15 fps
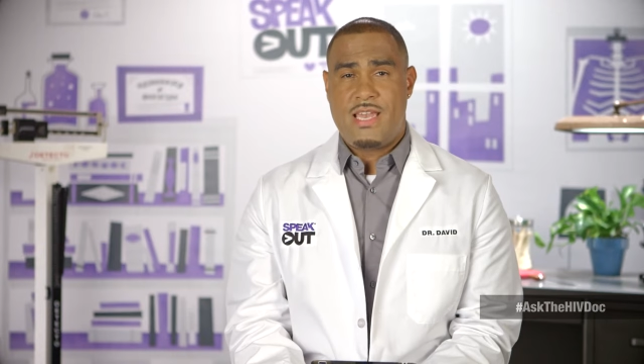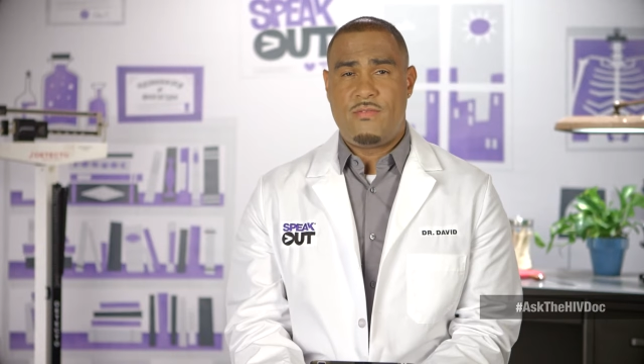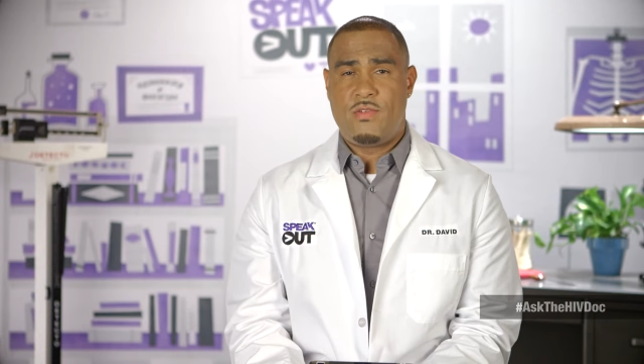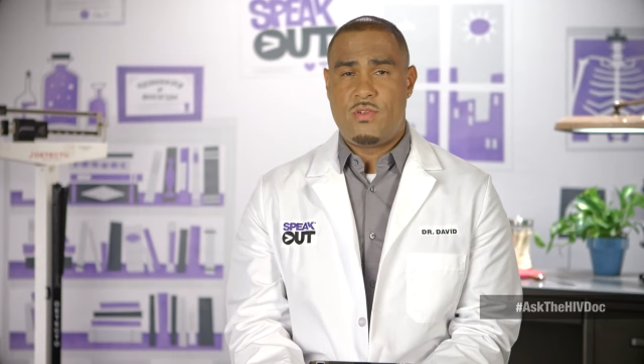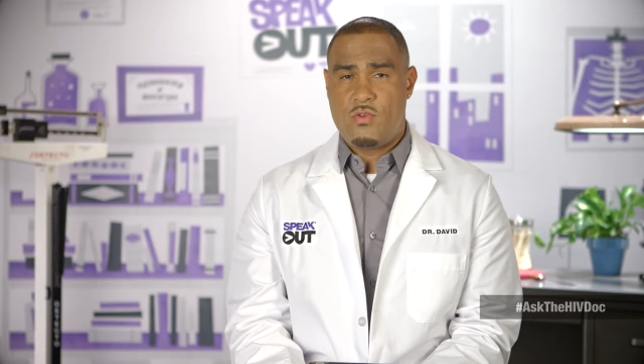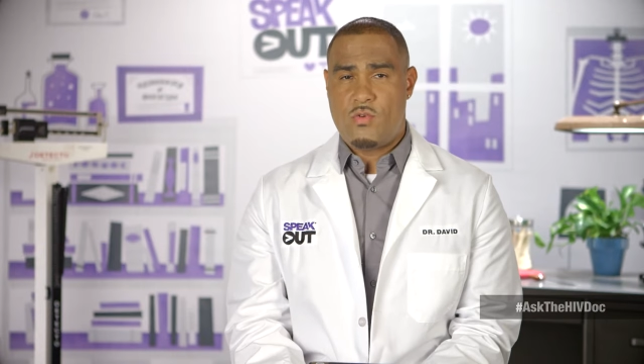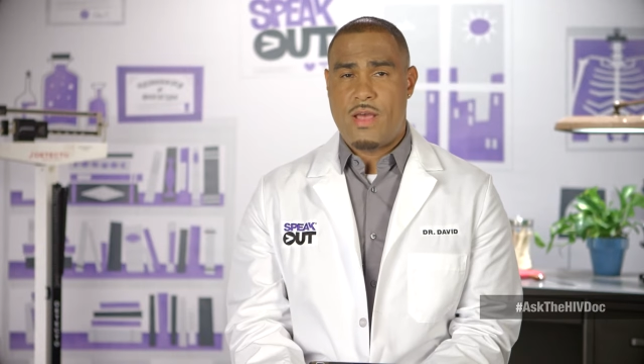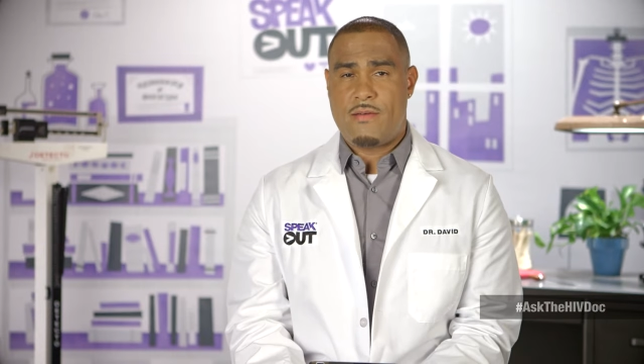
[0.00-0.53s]
And if
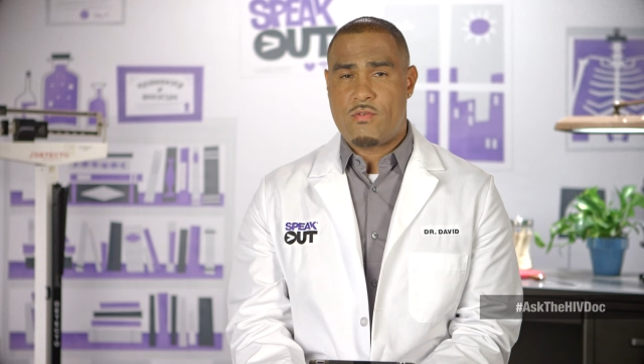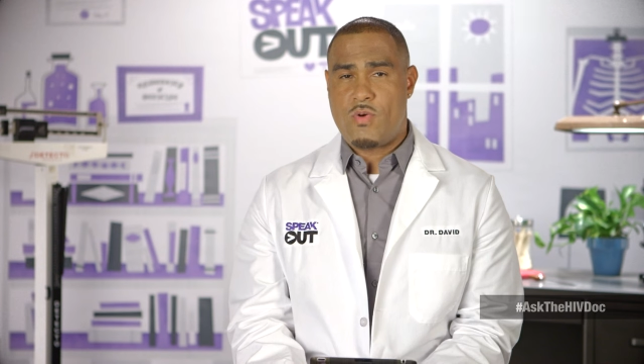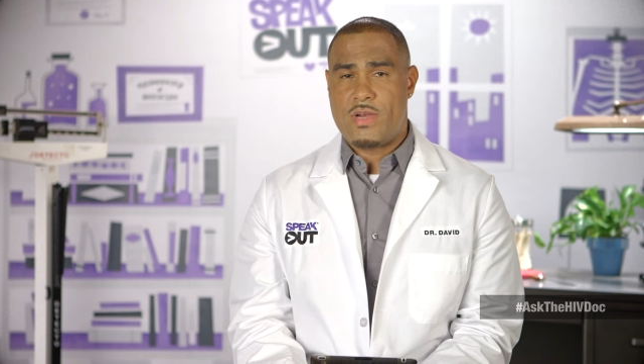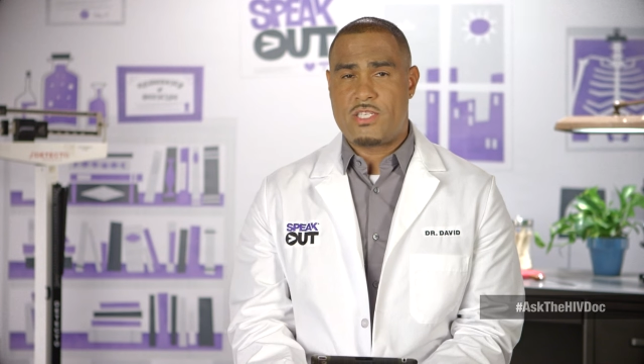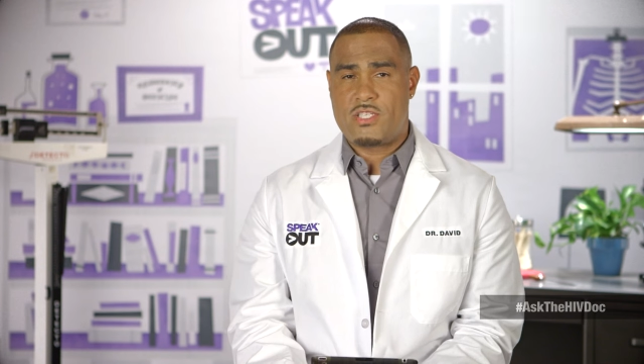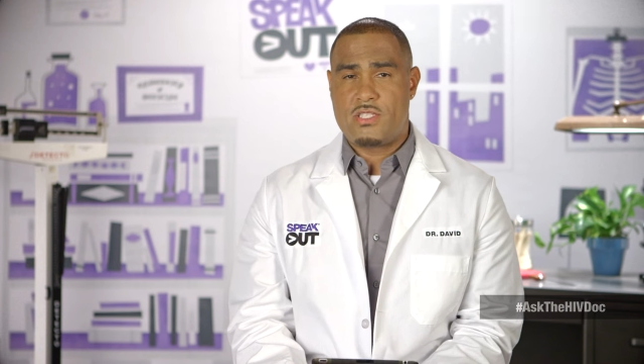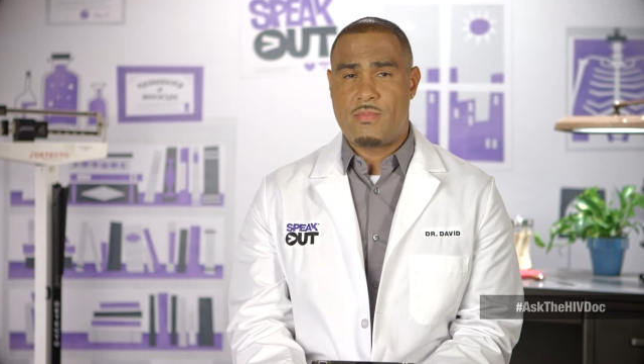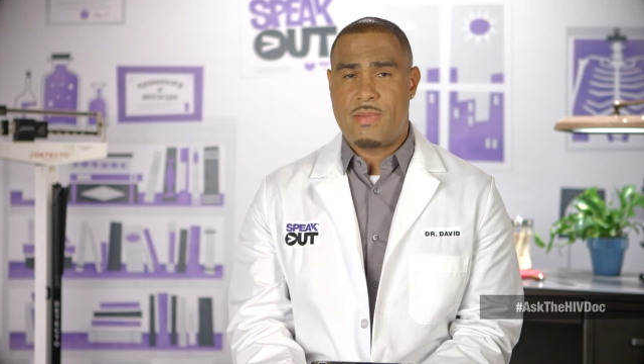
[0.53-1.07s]
you do have
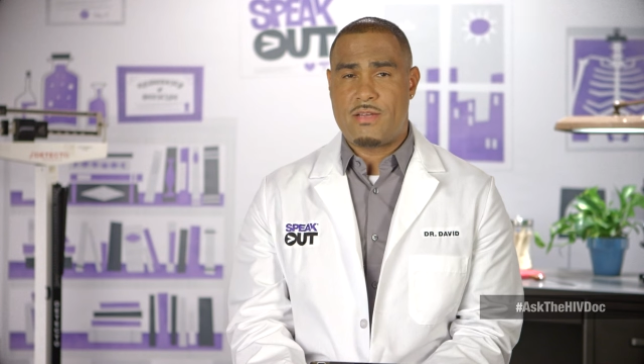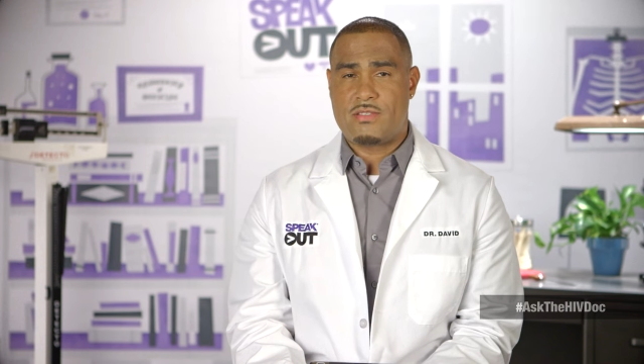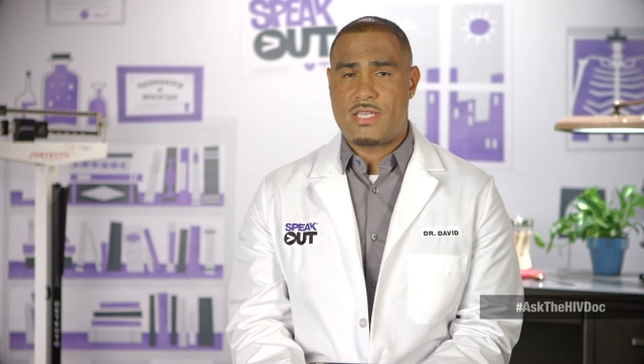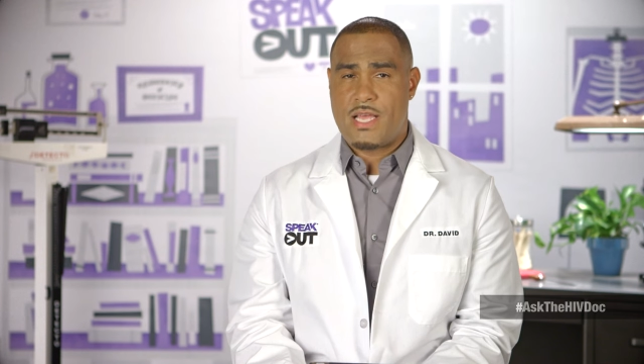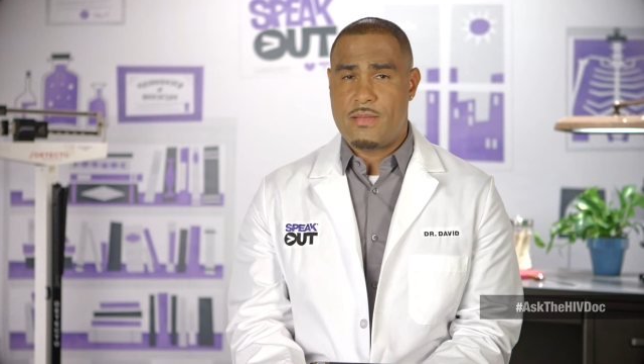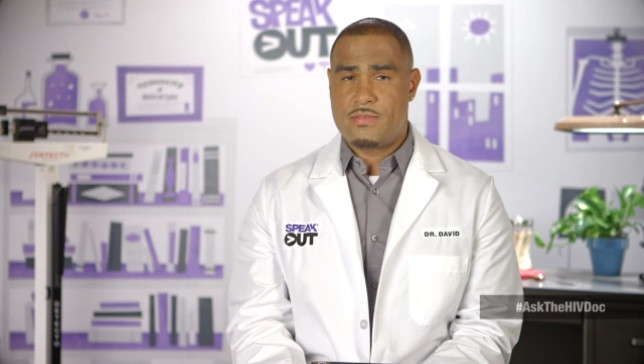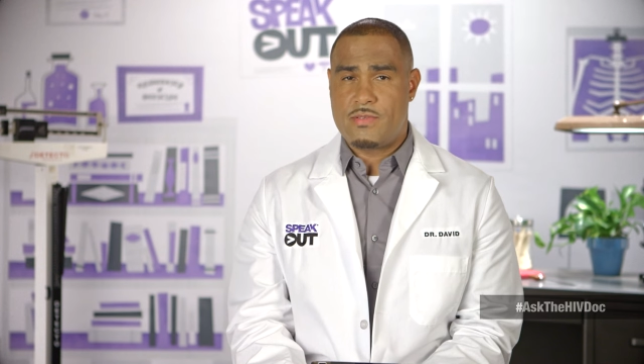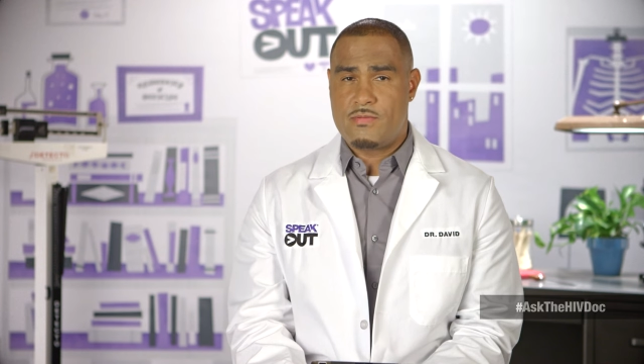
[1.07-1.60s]
questions about
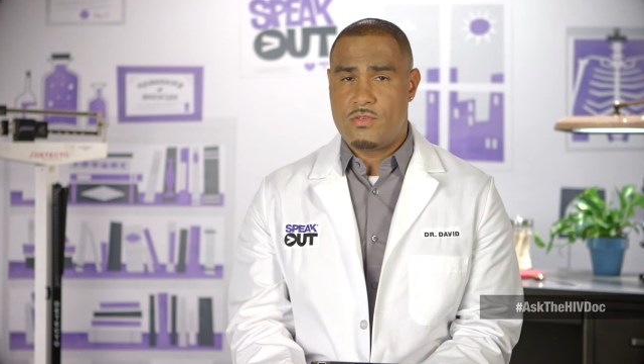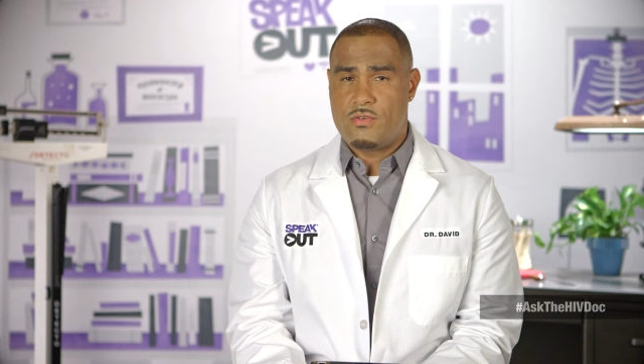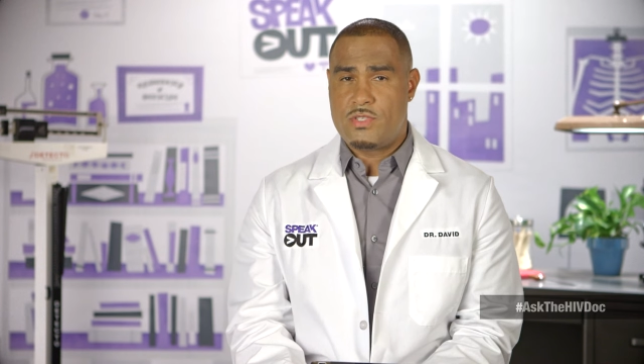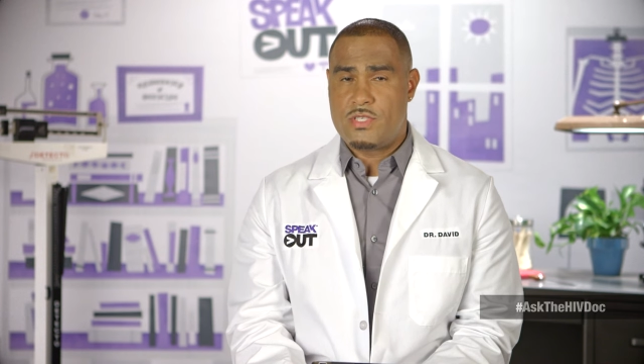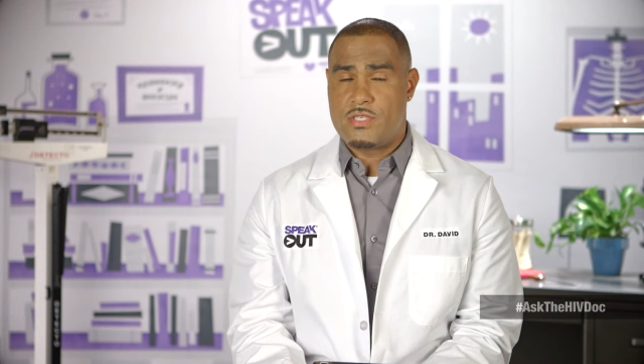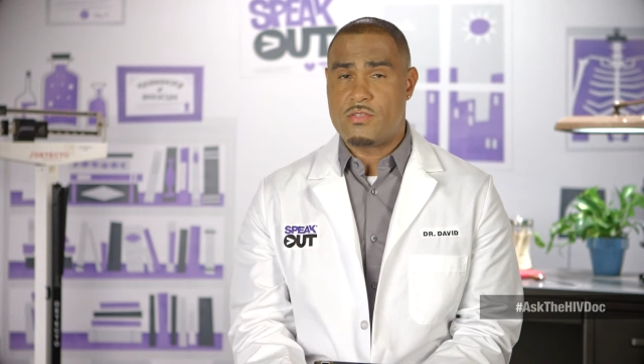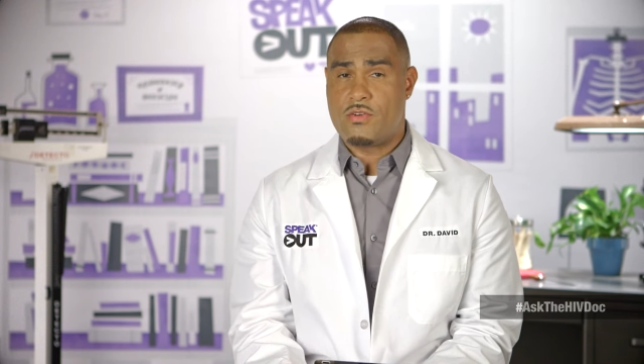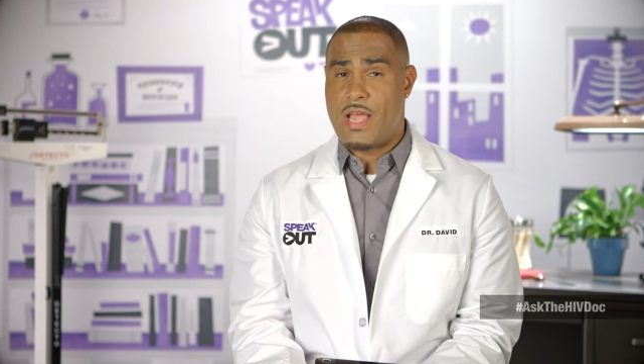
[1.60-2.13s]
types of douches